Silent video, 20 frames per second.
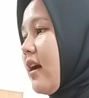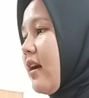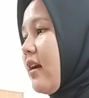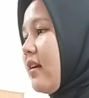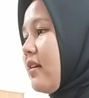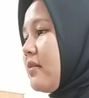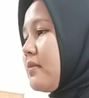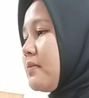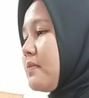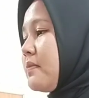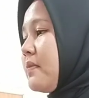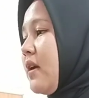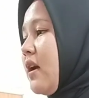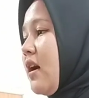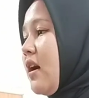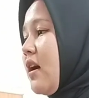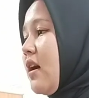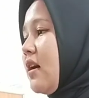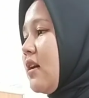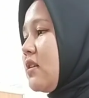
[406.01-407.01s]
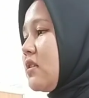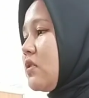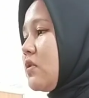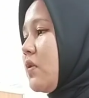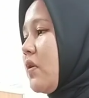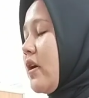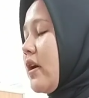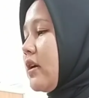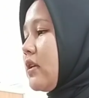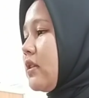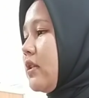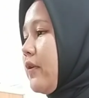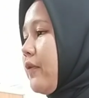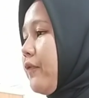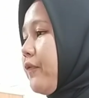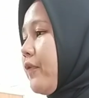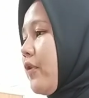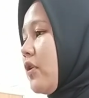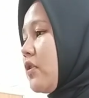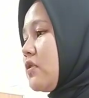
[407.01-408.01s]
I'm also
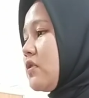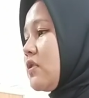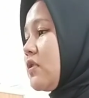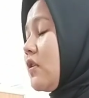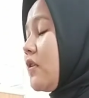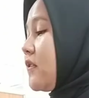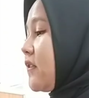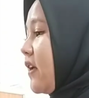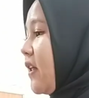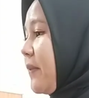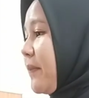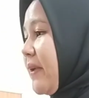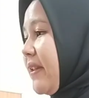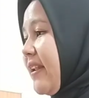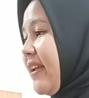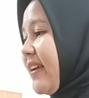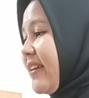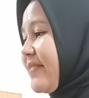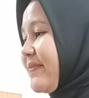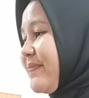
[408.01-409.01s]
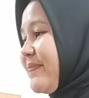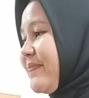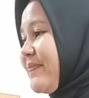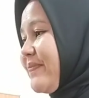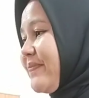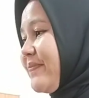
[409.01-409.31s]
active on social media.